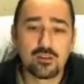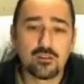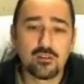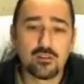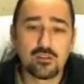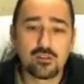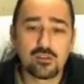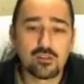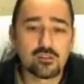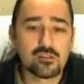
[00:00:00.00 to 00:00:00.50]

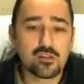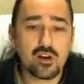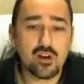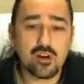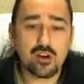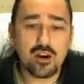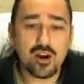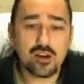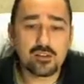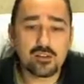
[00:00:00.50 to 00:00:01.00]
There's
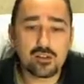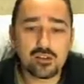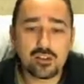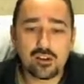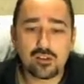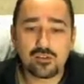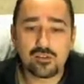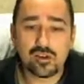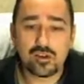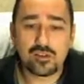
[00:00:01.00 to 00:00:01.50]
all kinds of
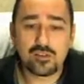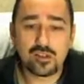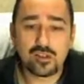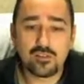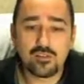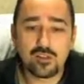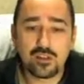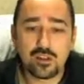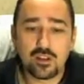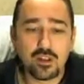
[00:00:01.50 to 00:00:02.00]
shows on
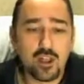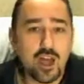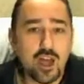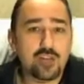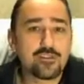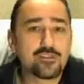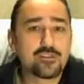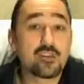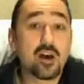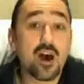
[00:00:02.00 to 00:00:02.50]
TV.
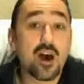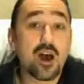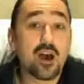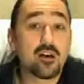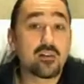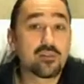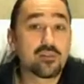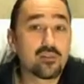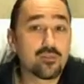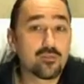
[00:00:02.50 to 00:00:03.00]

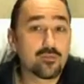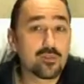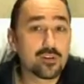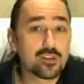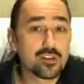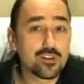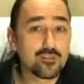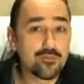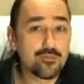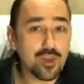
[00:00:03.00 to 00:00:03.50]
Lifestyles of the
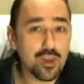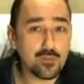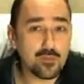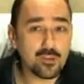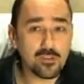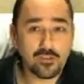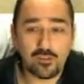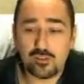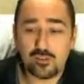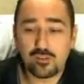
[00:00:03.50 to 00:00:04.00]
rich and
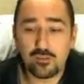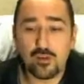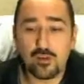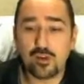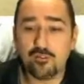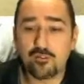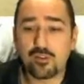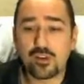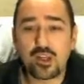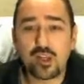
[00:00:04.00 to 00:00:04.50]
famous. There's a
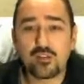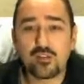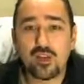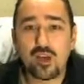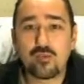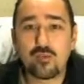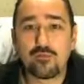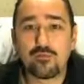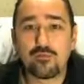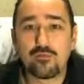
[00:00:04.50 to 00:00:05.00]
perfect
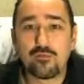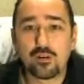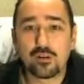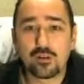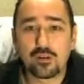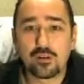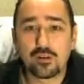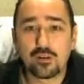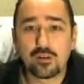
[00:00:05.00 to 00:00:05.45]
example for you.